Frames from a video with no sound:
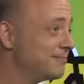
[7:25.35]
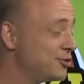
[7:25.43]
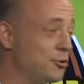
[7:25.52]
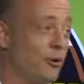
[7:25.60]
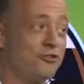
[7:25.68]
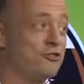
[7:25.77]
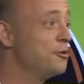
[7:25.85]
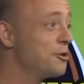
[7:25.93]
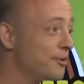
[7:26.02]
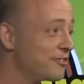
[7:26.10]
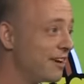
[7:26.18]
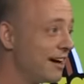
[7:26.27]
She wants you to
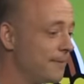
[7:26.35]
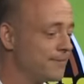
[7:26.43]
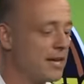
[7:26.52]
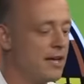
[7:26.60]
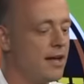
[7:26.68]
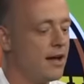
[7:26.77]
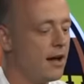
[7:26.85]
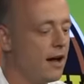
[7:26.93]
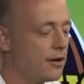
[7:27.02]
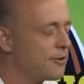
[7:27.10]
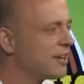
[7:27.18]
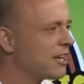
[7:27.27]
resign.
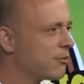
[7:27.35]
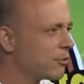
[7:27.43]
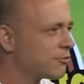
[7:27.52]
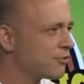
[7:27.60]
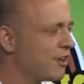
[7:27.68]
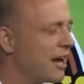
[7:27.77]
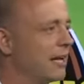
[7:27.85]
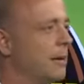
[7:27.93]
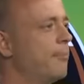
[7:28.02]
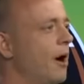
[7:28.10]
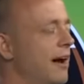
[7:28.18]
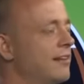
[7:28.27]
I don't think anyone's
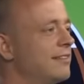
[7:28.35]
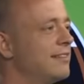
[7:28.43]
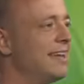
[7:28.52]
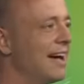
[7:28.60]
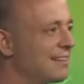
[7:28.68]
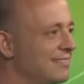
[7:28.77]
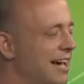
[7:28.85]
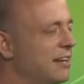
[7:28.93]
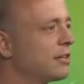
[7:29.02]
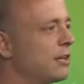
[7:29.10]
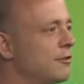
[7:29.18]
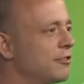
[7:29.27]
resigning. But, yeah,
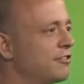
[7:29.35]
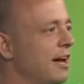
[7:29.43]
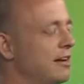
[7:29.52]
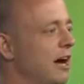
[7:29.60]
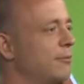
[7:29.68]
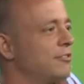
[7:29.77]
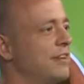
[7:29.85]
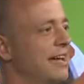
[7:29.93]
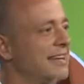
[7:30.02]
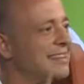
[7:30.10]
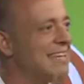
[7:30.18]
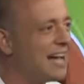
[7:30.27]
technical oversight
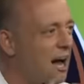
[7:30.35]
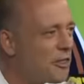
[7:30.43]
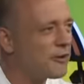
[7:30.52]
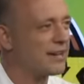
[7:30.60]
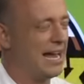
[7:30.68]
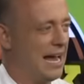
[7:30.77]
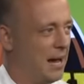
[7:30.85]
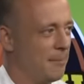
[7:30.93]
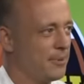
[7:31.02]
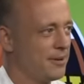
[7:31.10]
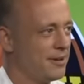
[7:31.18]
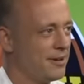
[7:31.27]
notwithstanding, the other
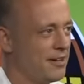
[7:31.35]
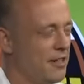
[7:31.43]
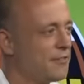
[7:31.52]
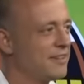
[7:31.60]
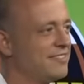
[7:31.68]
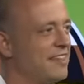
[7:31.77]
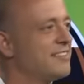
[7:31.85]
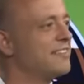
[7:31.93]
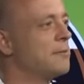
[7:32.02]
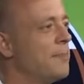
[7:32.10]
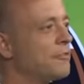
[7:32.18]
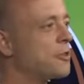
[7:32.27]
camp that says
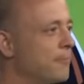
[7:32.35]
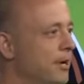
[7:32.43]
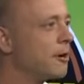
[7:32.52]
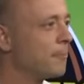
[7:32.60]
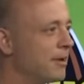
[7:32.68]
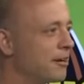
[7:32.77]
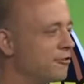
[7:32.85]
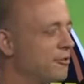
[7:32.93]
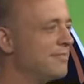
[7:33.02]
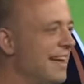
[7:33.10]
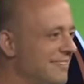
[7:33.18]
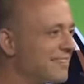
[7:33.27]
it's about the bigger
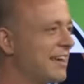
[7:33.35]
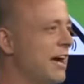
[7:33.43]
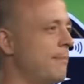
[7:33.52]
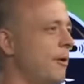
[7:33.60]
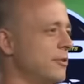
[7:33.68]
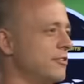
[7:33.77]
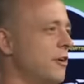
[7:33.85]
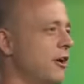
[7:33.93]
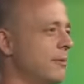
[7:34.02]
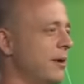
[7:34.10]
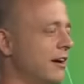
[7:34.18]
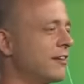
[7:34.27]
picture, that's the camp I want to
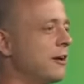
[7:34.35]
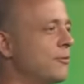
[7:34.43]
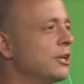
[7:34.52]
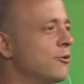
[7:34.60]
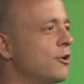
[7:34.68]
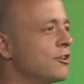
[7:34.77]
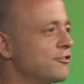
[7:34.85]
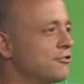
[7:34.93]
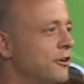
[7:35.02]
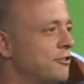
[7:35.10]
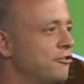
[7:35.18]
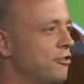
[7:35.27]
talk about, because I really wanted to
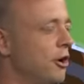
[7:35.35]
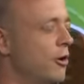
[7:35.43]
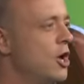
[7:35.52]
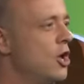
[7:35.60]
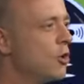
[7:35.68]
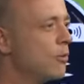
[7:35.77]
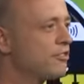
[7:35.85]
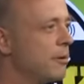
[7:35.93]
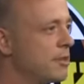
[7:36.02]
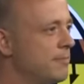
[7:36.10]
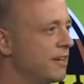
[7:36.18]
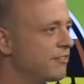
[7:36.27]
start the show with some
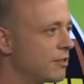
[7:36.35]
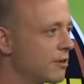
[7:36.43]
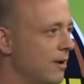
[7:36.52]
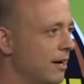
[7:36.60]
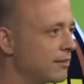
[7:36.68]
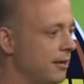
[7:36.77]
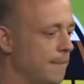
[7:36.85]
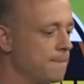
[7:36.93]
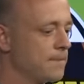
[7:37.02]
of the myths that are out there.